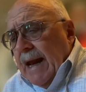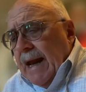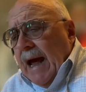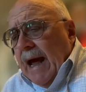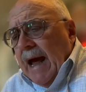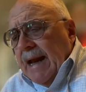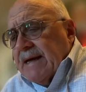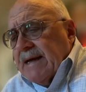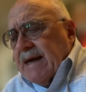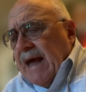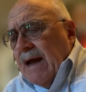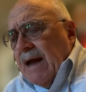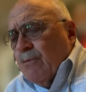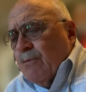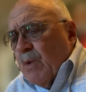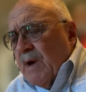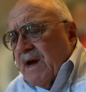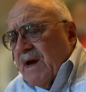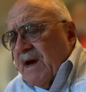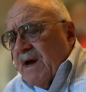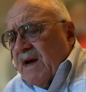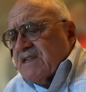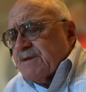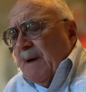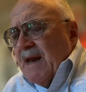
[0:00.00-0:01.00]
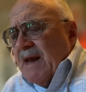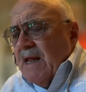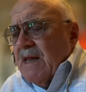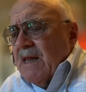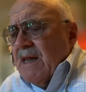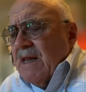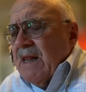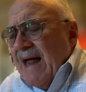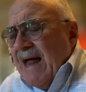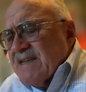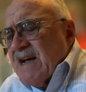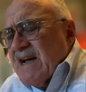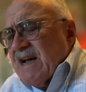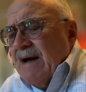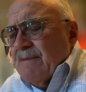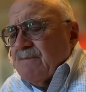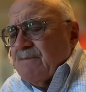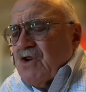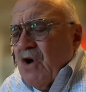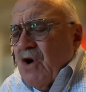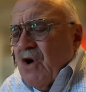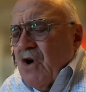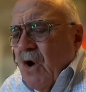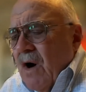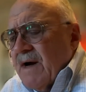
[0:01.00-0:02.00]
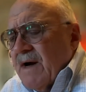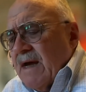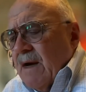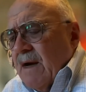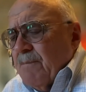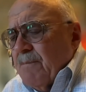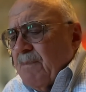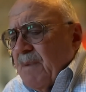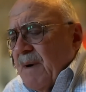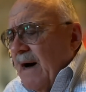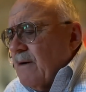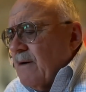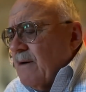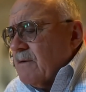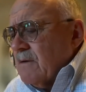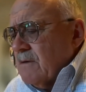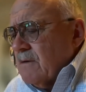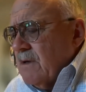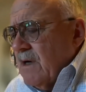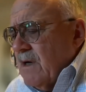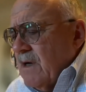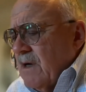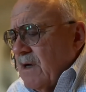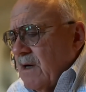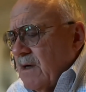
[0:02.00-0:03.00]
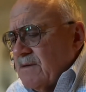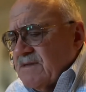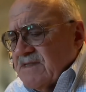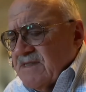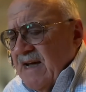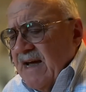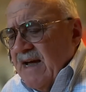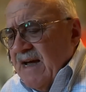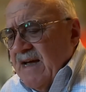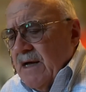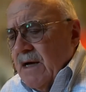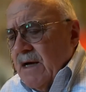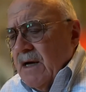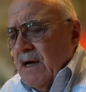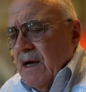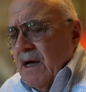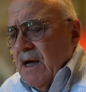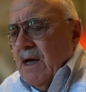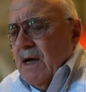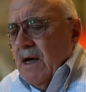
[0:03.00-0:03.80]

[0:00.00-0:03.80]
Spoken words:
again, we could spend a lot of time talking about data.